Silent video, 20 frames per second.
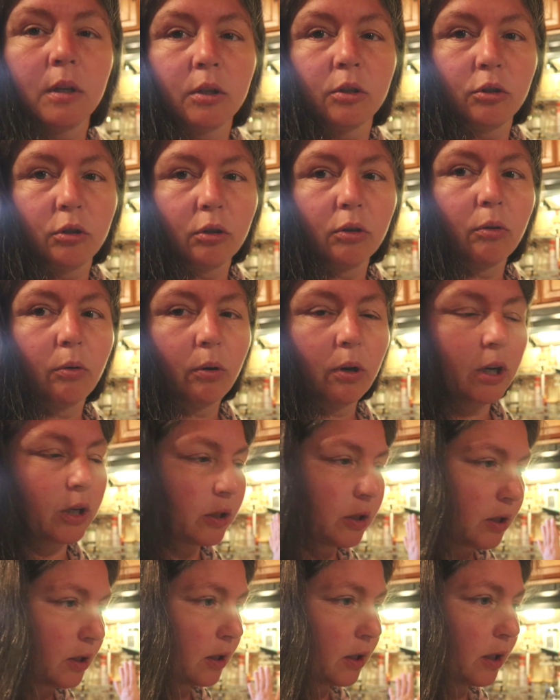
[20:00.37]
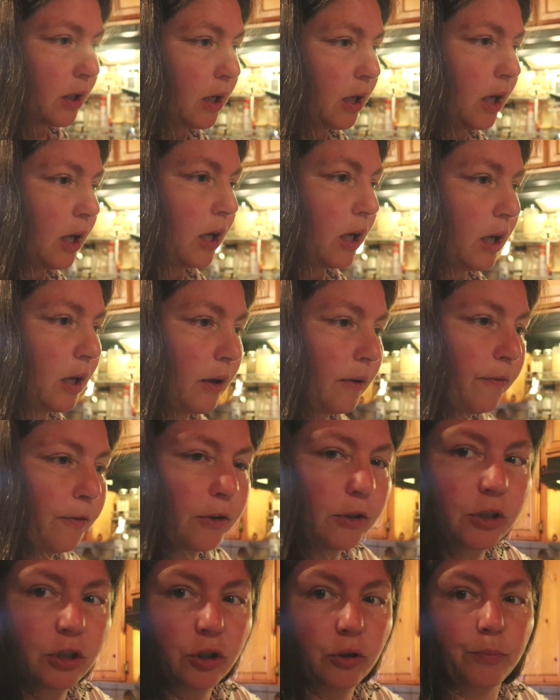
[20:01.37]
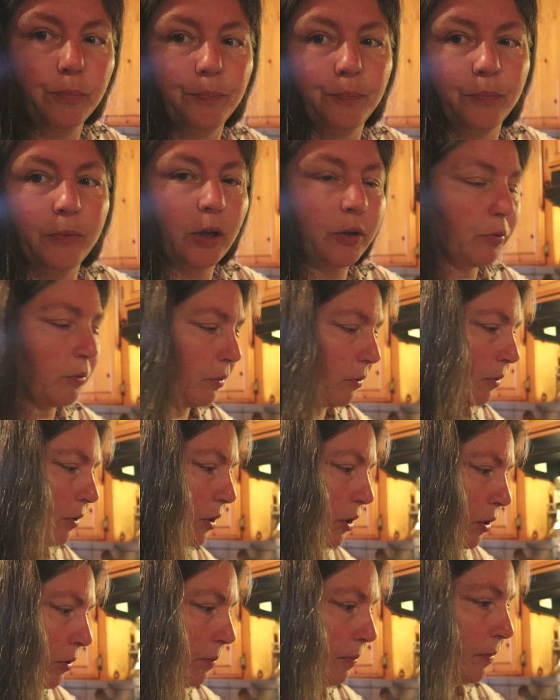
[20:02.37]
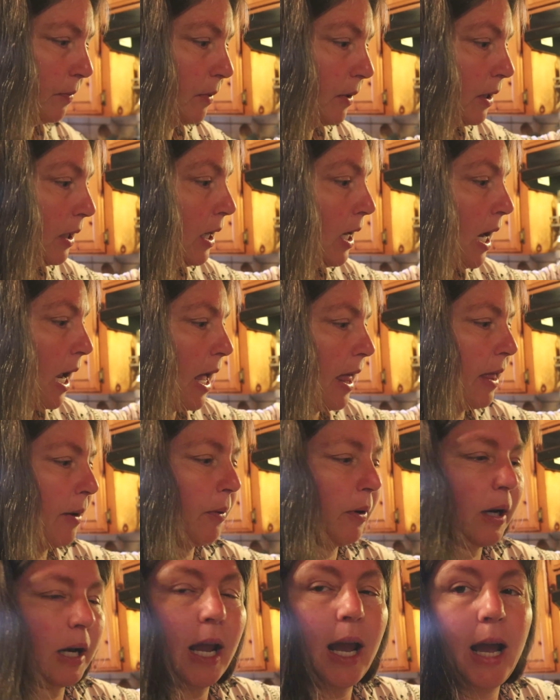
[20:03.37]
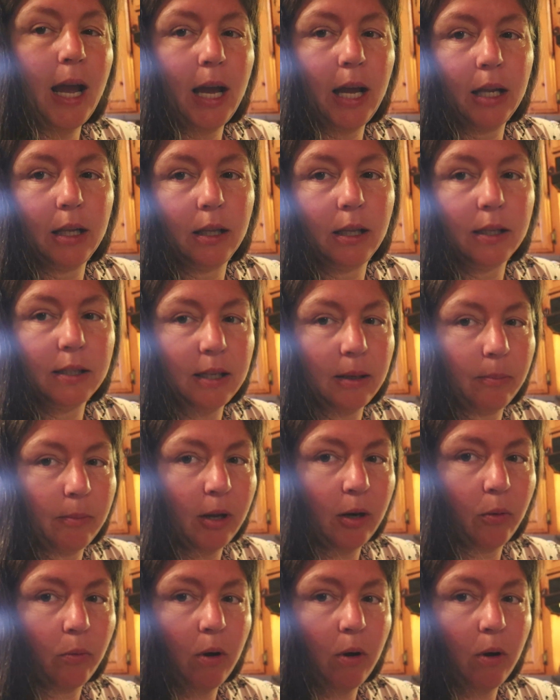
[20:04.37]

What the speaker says: 2 quarts for soup. That's what we're gonna do. And then we're gonna add the same amount of